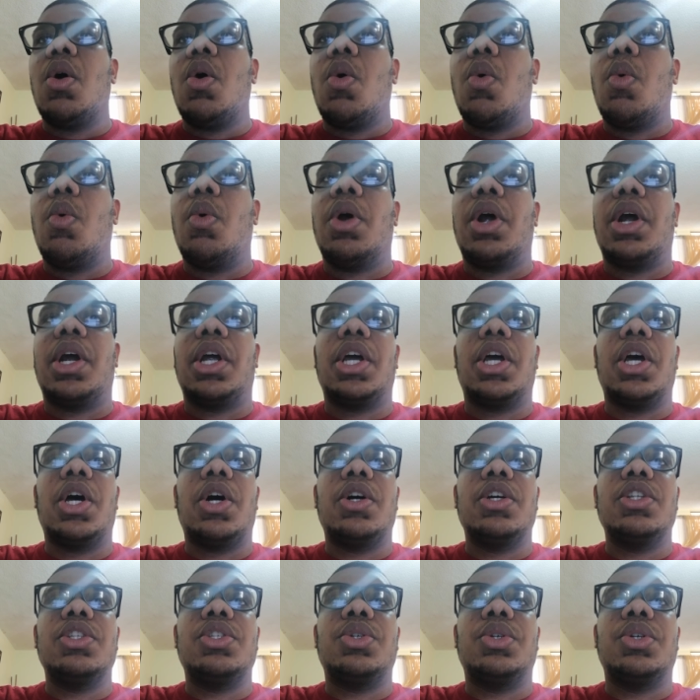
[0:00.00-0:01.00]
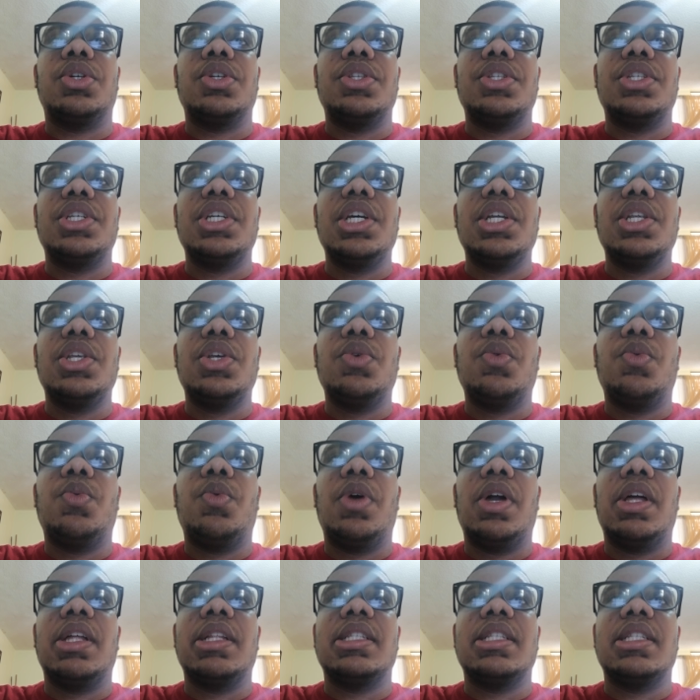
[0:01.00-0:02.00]
We're going to continue
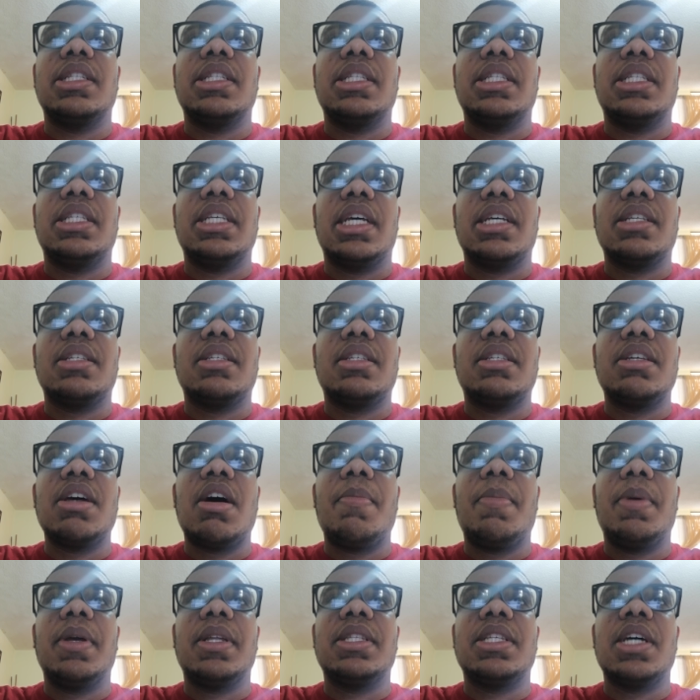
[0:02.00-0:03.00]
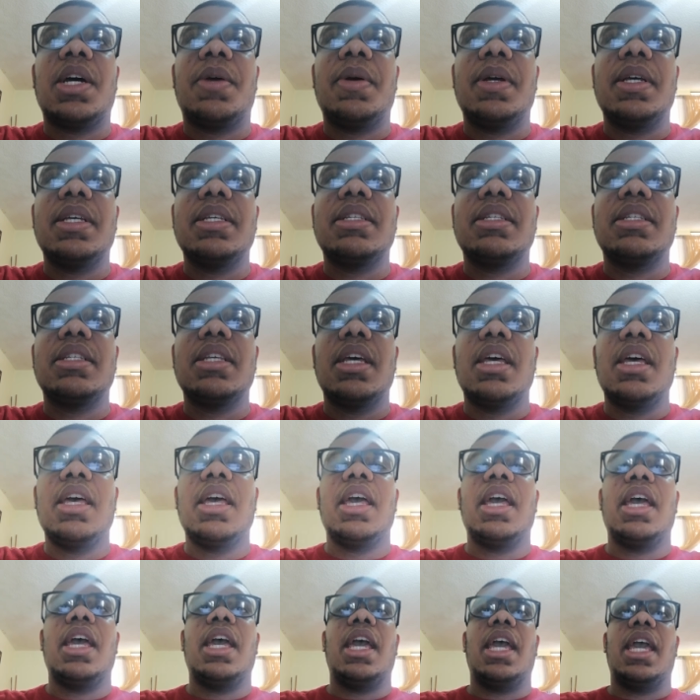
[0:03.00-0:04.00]
with this topic that is
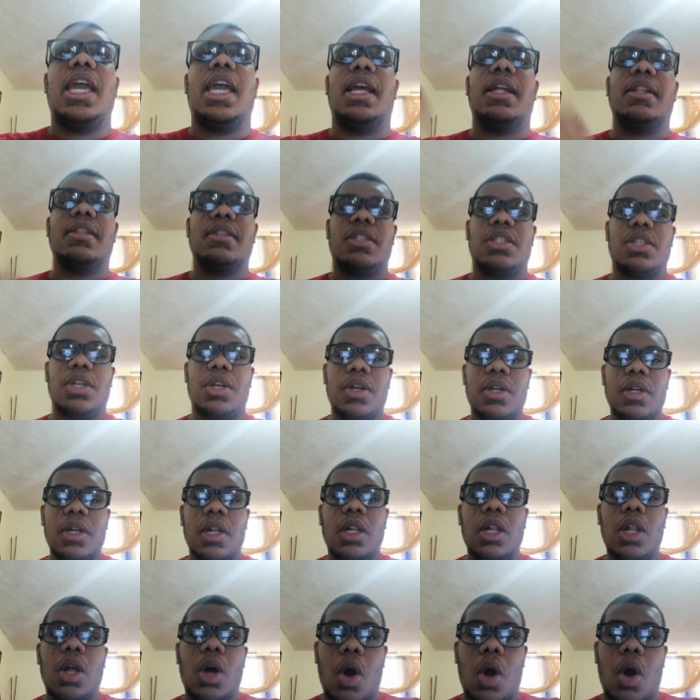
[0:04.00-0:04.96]
internal